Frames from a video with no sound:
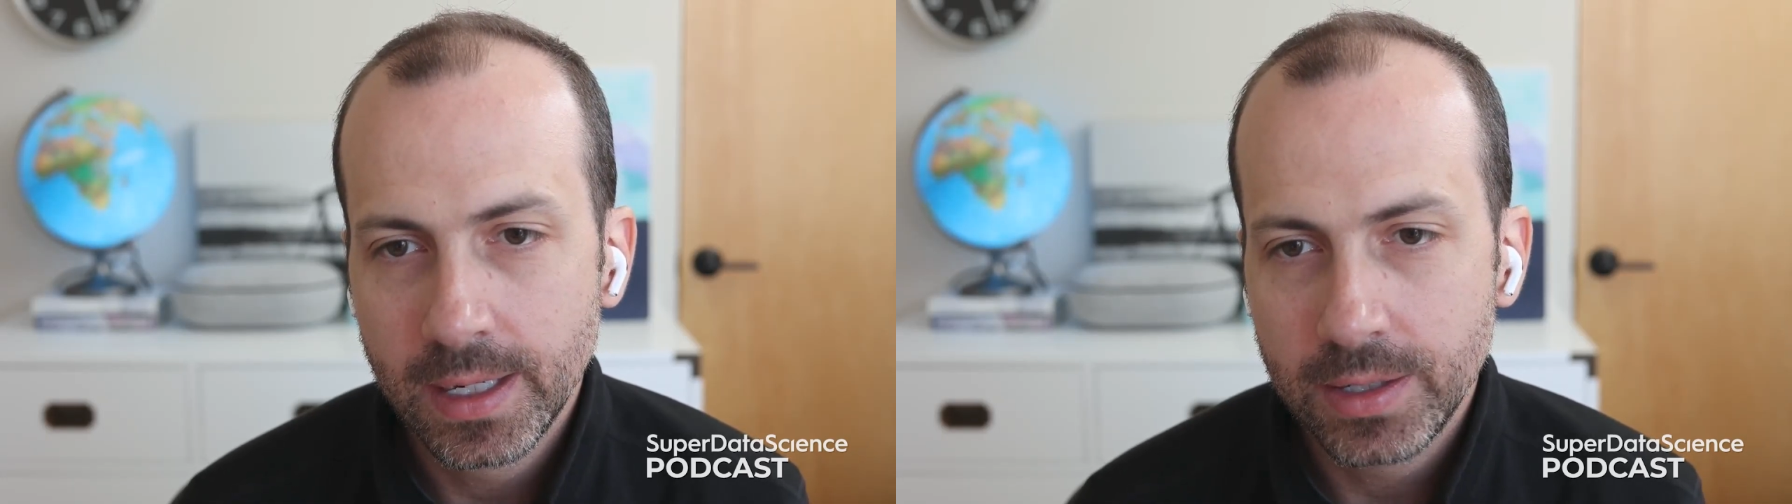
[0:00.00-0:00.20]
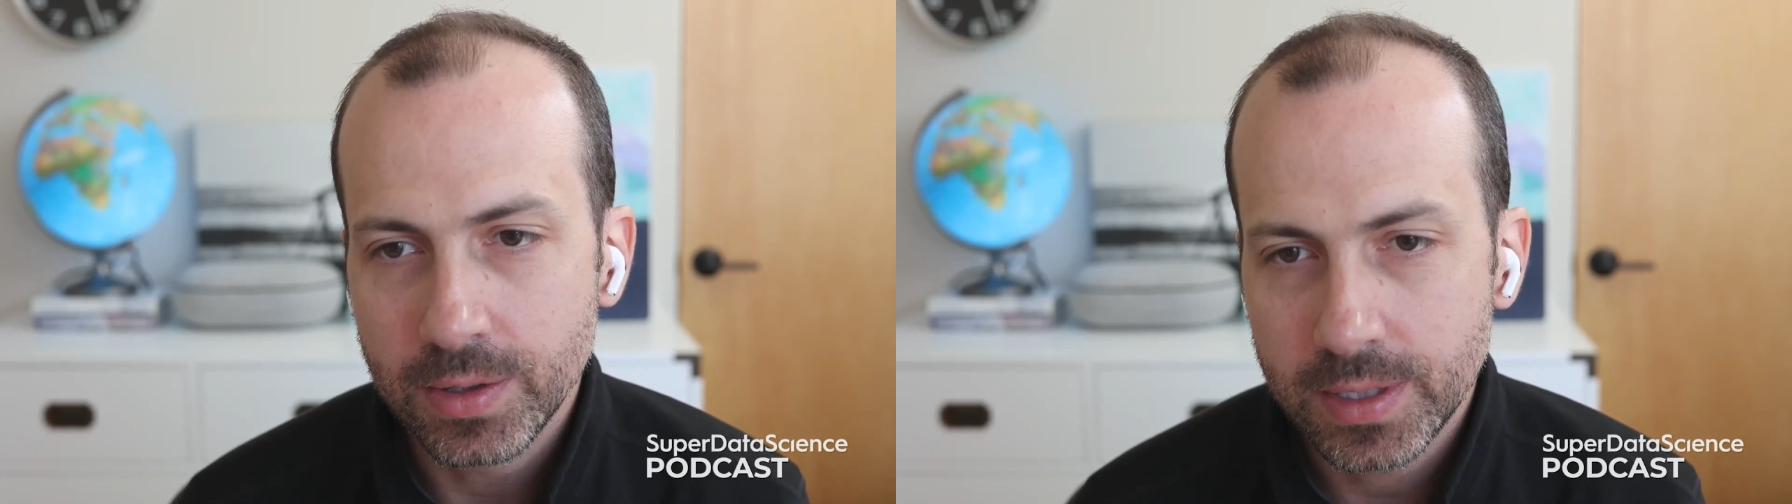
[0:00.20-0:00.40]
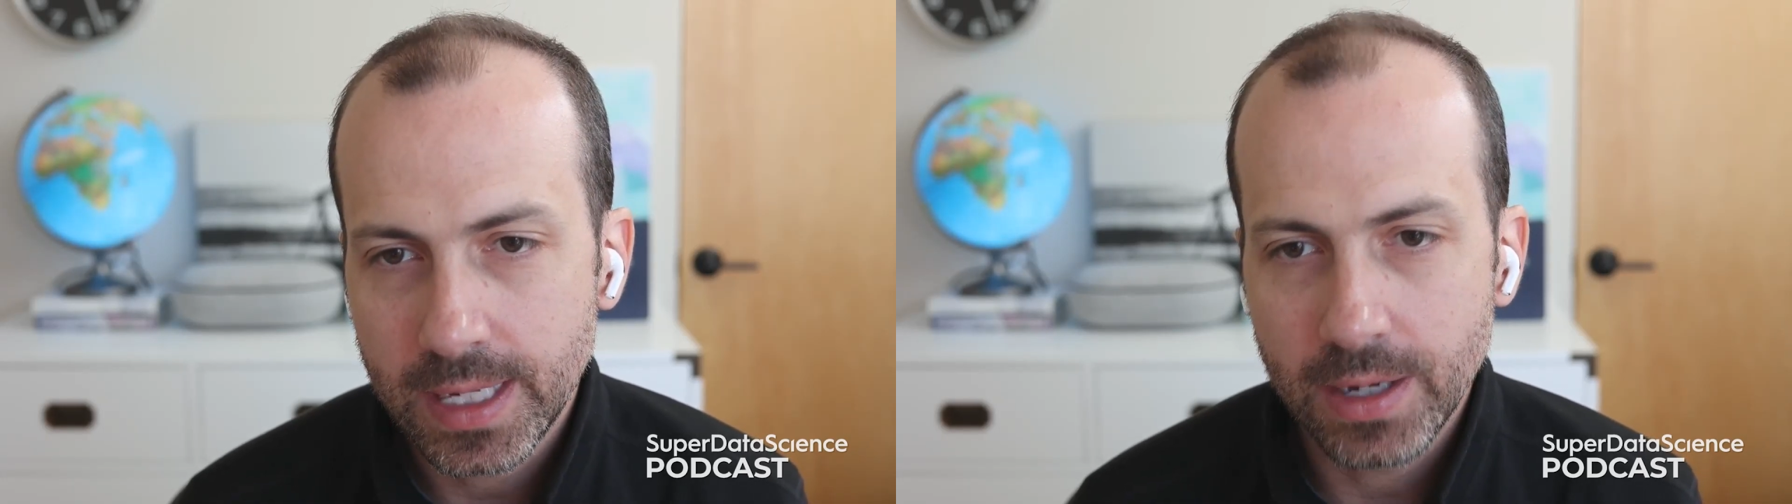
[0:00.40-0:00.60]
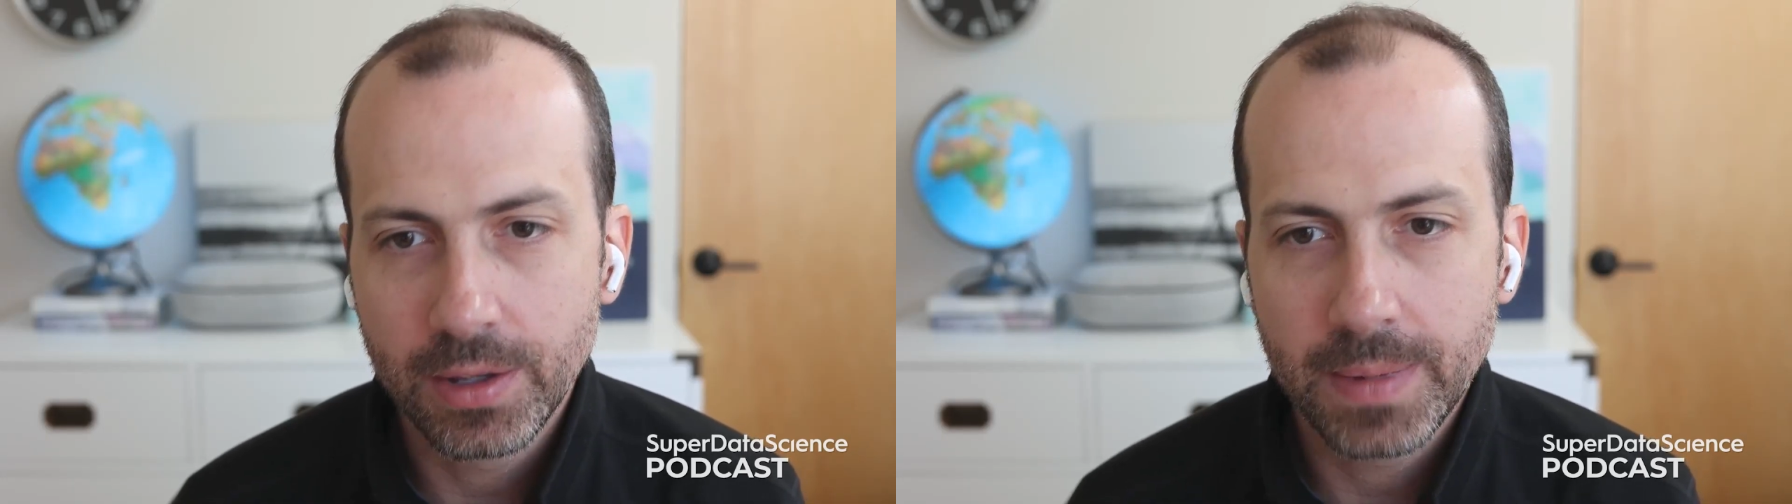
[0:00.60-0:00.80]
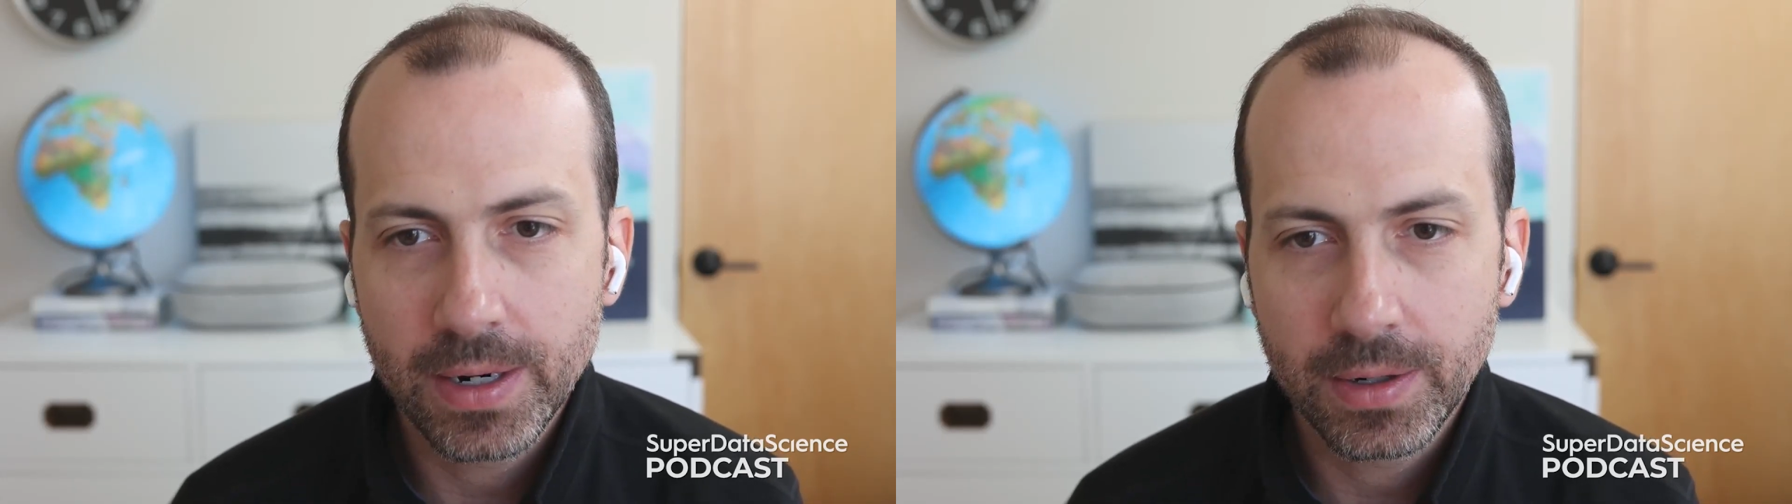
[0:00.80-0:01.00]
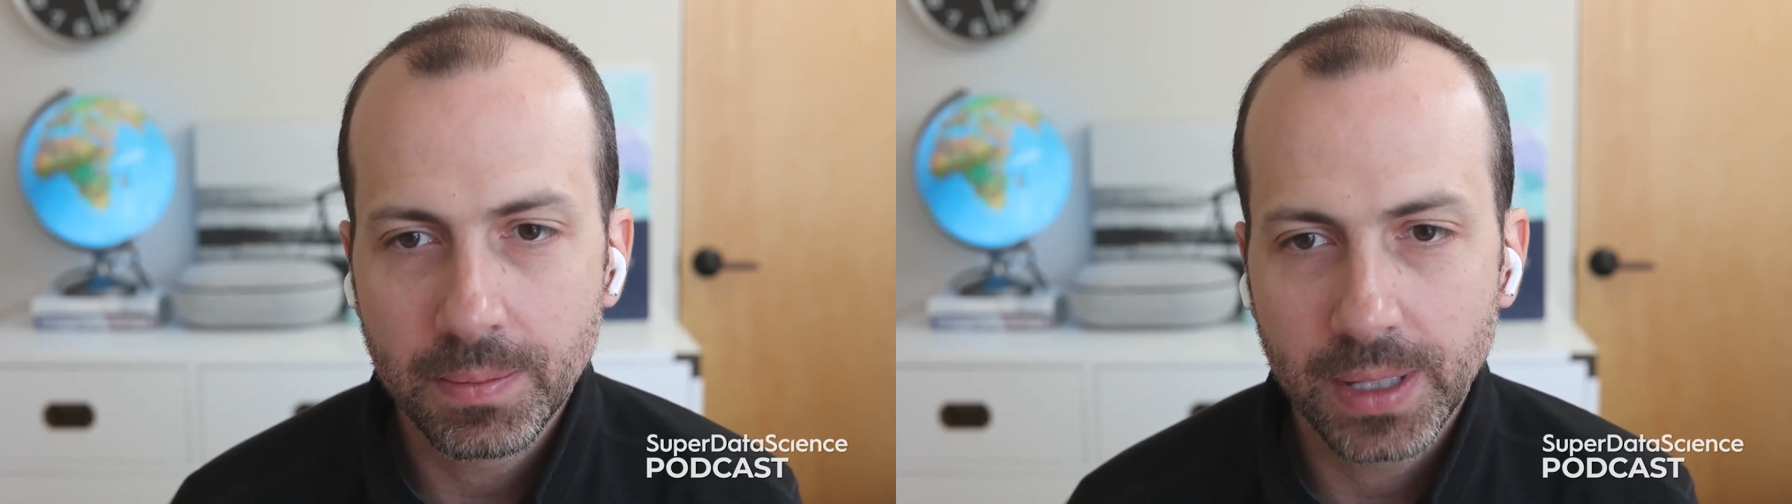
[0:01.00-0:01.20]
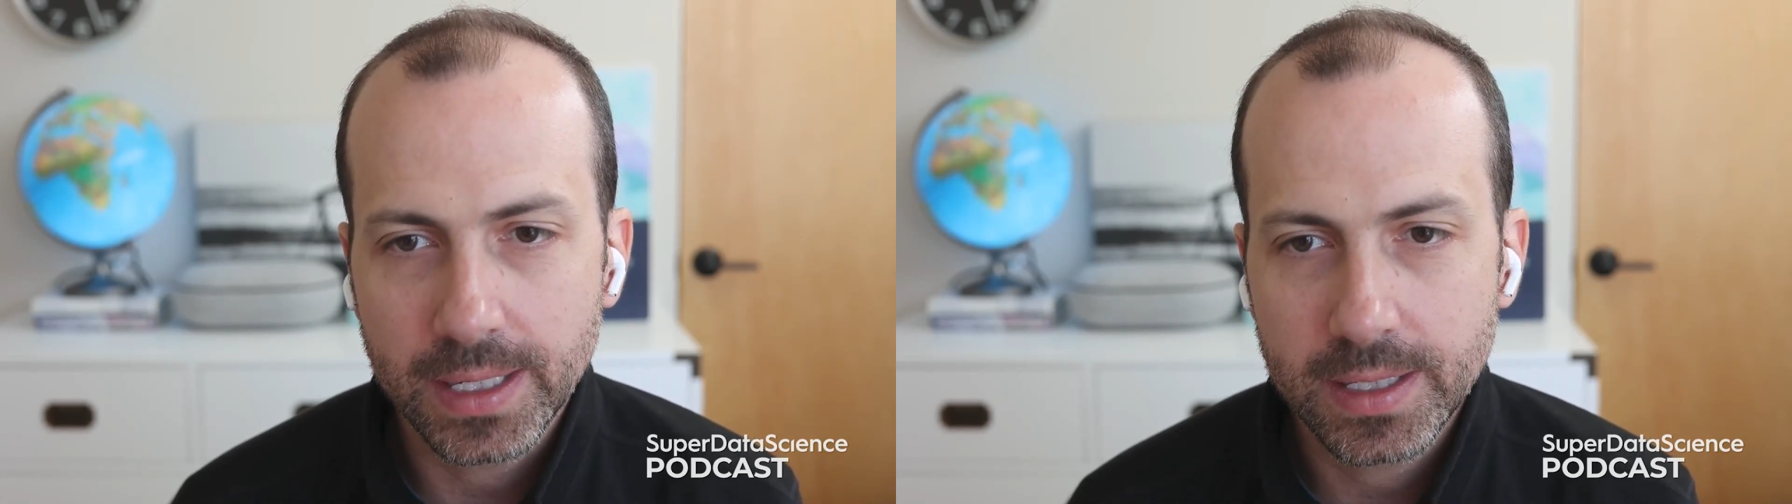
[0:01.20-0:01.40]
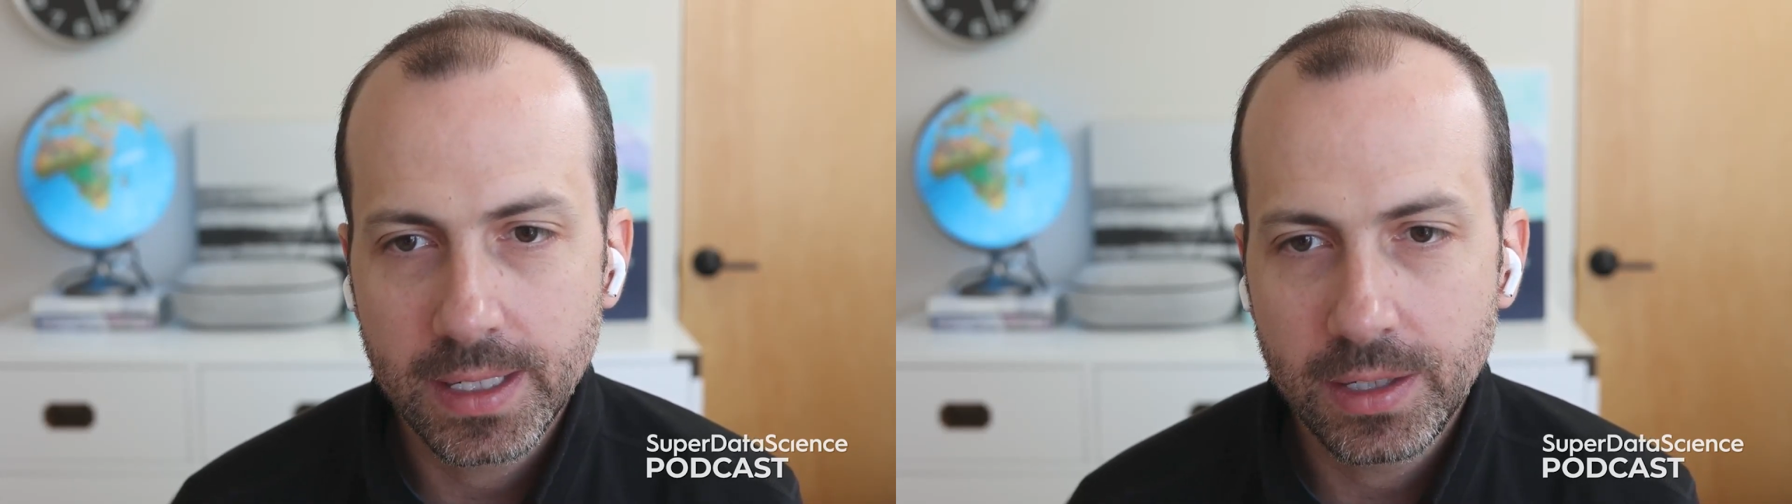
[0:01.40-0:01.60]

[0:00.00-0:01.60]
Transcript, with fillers: you scale the model complexity,